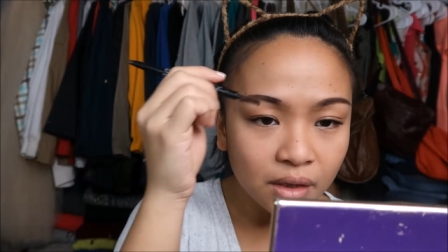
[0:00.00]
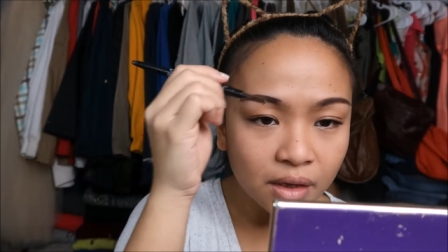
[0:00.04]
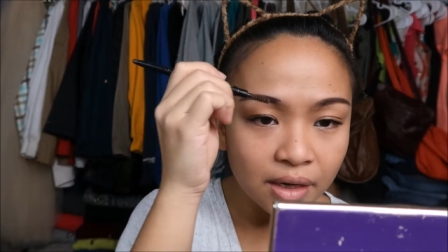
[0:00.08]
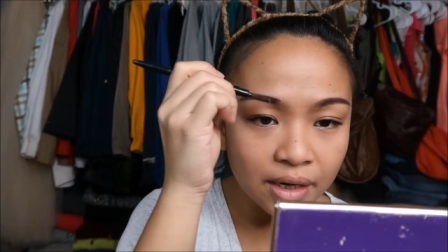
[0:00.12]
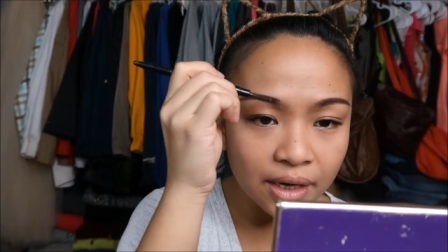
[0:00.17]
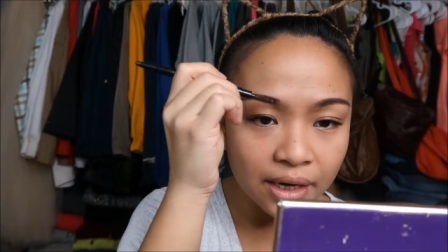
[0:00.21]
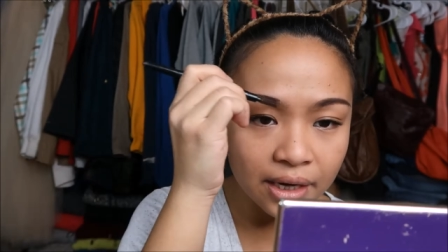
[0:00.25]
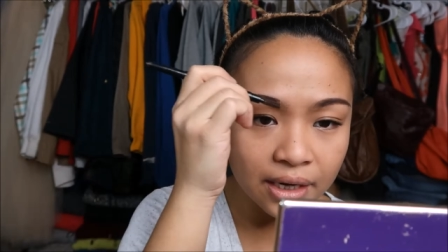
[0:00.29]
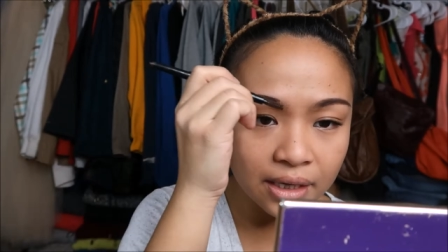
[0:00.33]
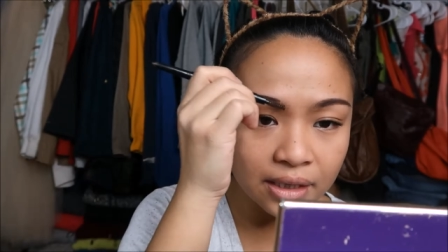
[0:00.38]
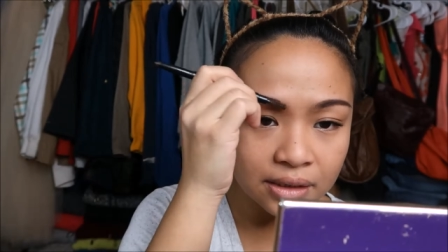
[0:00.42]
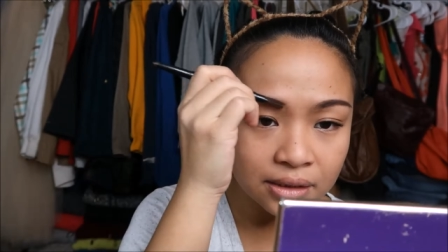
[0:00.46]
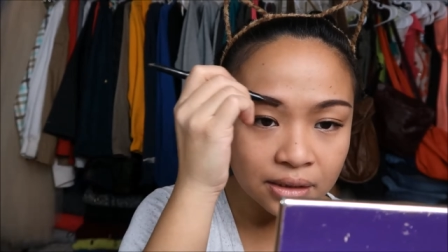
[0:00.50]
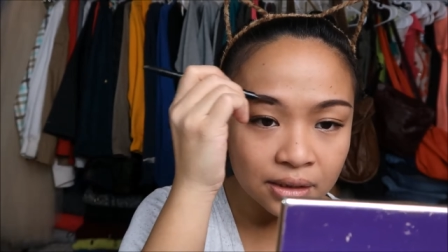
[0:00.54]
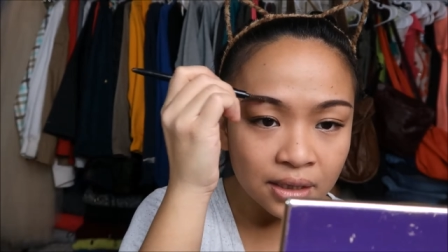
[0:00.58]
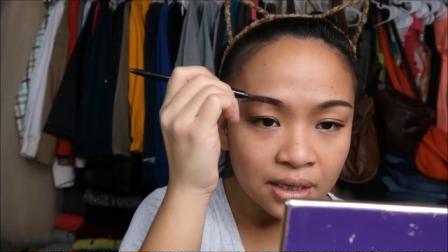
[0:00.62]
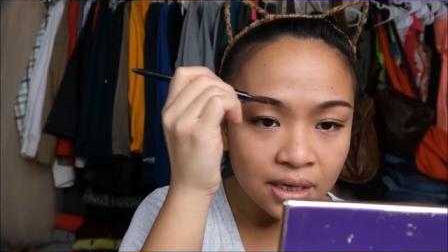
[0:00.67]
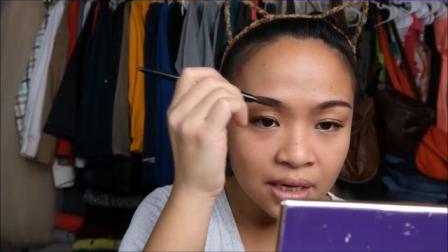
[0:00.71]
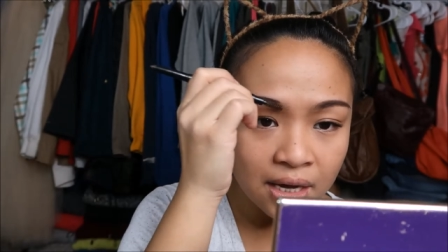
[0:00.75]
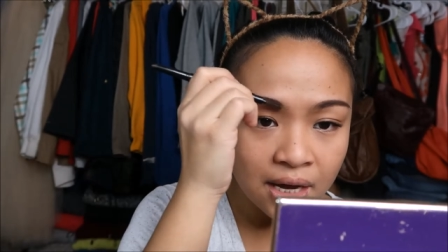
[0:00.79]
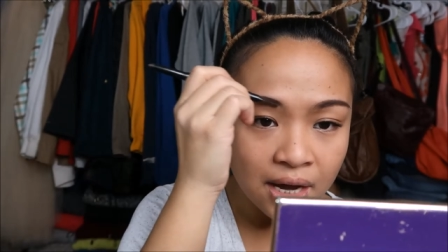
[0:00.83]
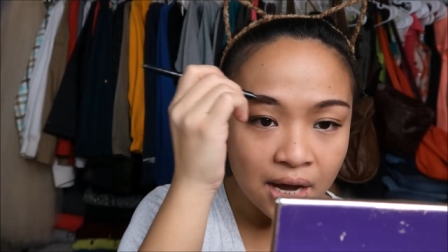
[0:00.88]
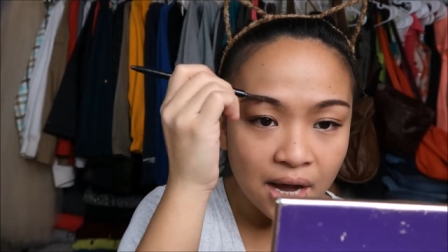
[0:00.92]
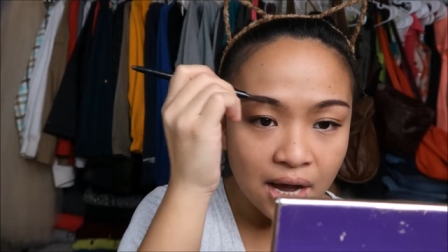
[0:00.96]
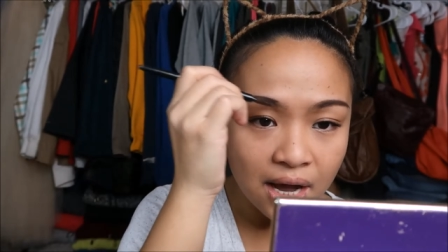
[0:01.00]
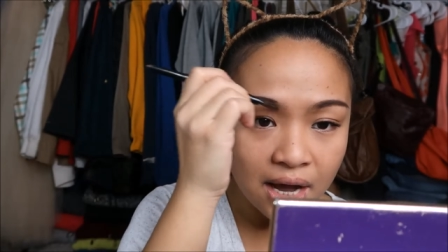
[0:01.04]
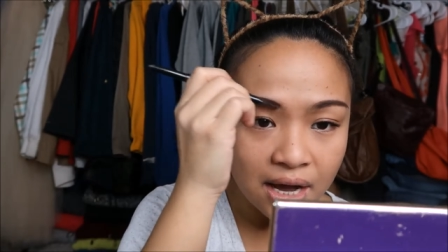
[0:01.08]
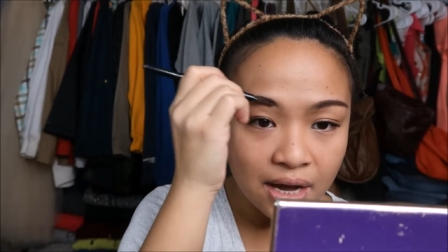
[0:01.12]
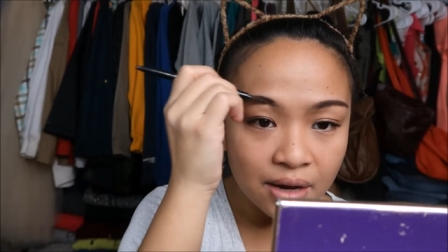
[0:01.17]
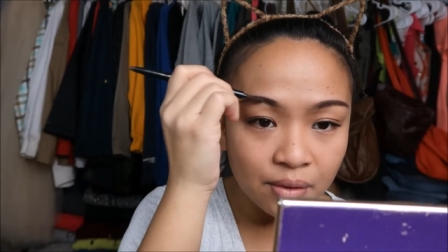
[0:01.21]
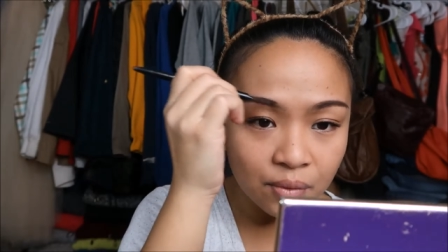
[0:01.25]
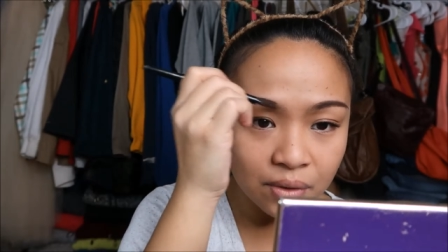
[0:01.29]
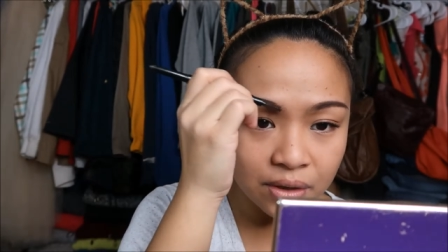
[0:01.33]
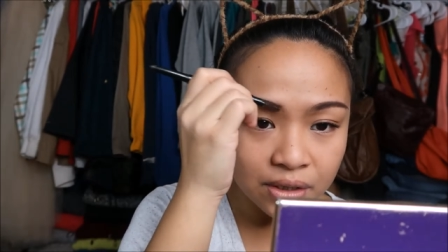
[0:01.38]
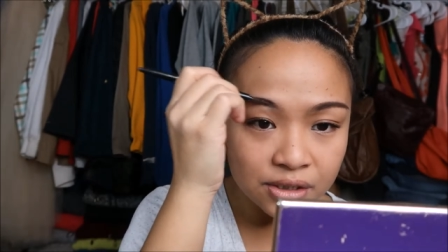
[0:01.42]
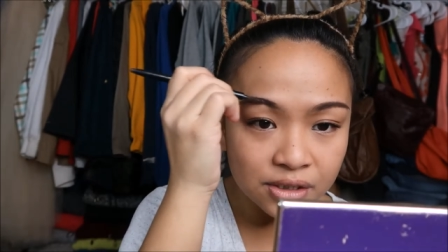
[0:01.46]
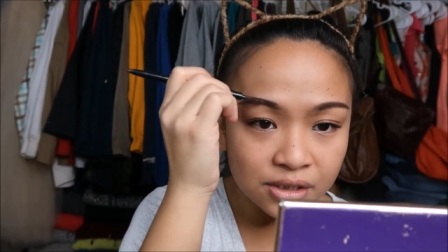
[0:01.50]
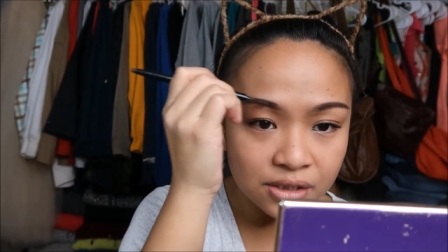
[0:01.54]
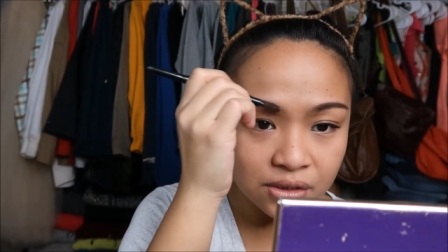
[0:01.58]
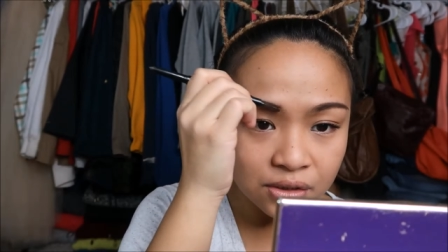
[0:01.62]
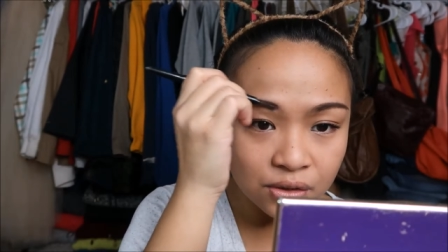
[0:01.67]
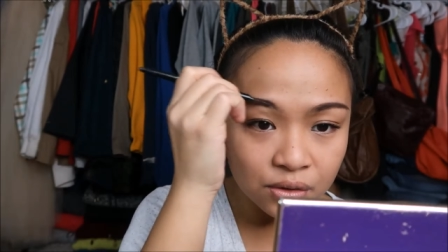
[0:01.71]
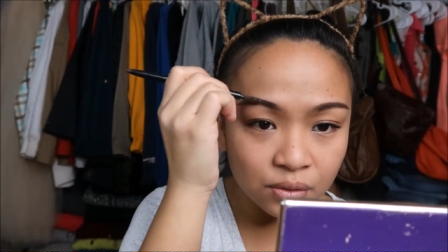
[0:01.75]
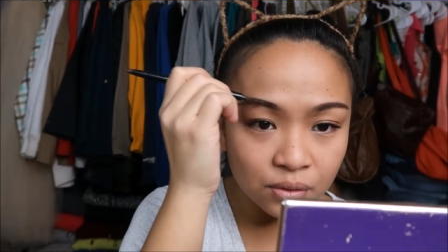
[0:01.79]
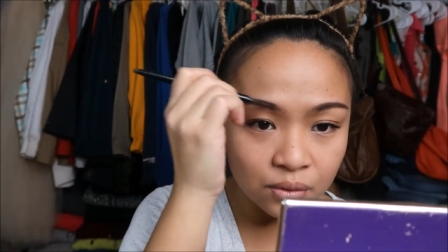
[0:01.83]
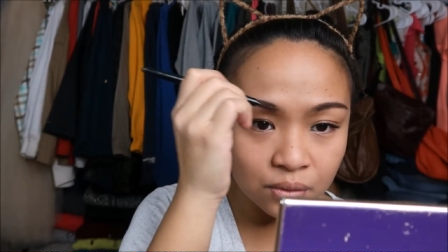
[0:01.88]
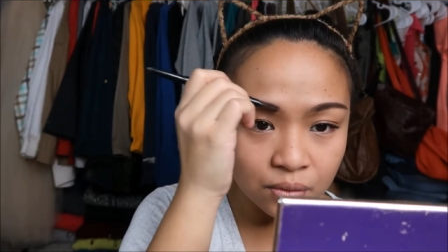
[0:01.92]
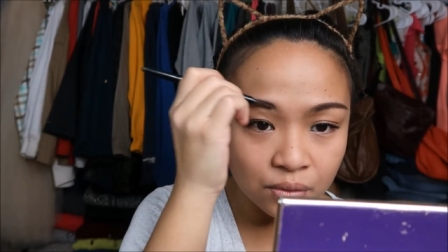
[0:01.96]
And I wanted
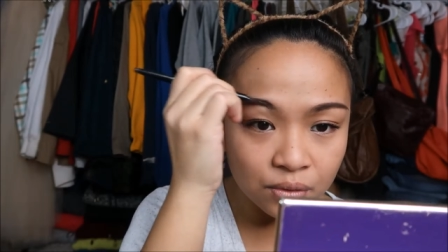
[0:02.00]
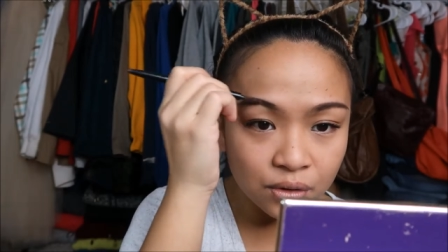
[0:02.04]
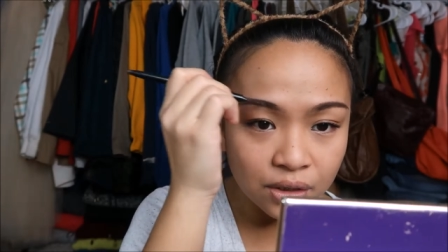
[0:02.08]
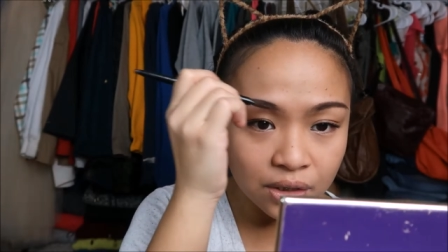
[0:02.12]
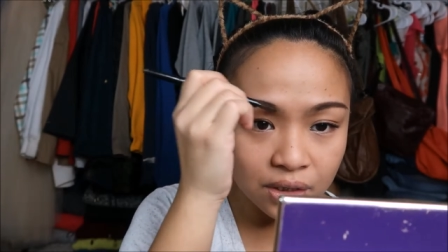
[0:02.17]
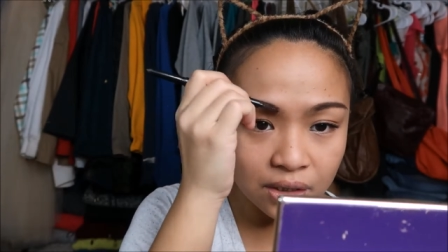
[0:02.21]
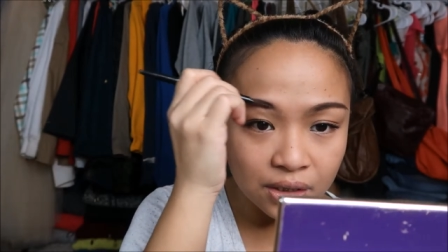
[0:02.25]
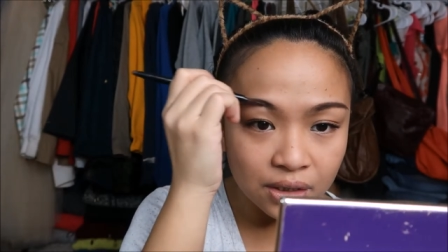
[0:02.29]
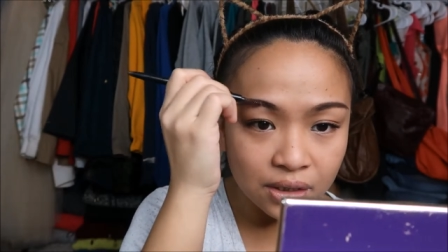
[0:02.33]
to